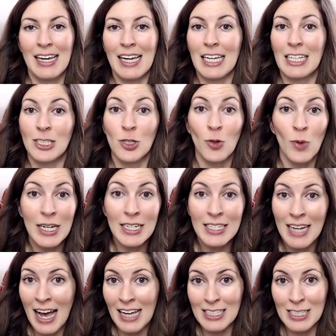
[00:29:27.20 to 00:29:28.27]
It's great
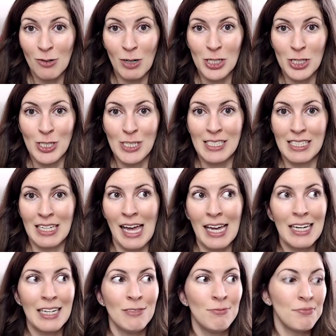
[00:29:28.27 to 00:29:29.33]
to ask questions
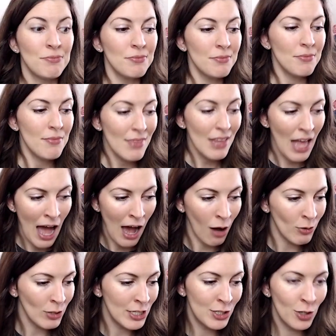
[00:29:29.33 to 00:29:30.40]
like,
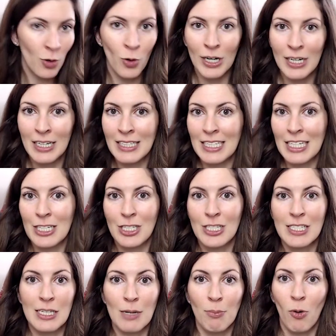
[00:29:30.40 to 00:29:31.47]
how does your organization
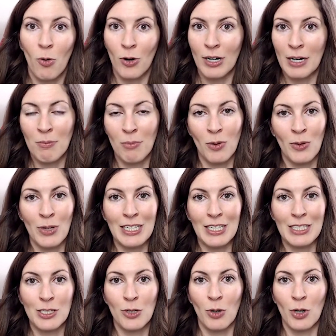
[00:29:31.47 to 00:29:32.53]
support
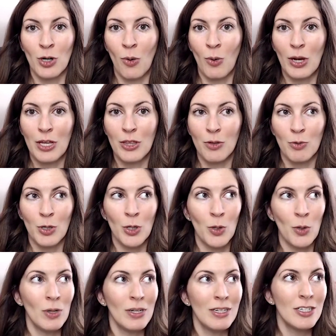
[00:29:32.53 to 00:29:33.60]
employees who are going
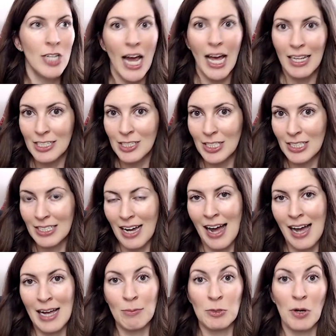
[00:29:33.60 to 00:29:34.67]
through challenging
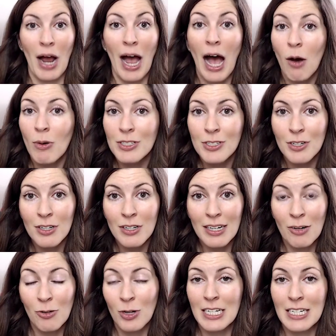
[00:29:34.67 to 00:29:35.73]
times? Or how has your
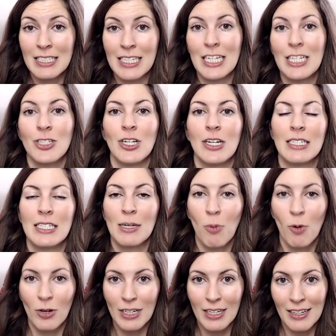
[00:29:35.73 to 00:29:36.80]
organization
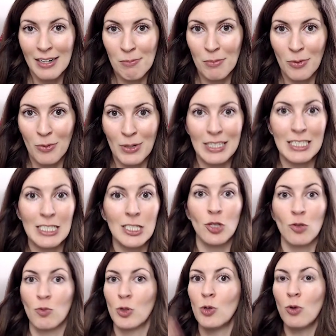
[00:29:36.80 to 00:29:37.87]
supported employees
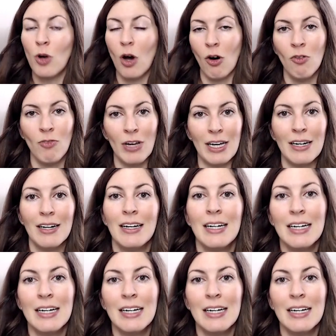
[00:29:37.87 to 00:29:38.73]
through COVID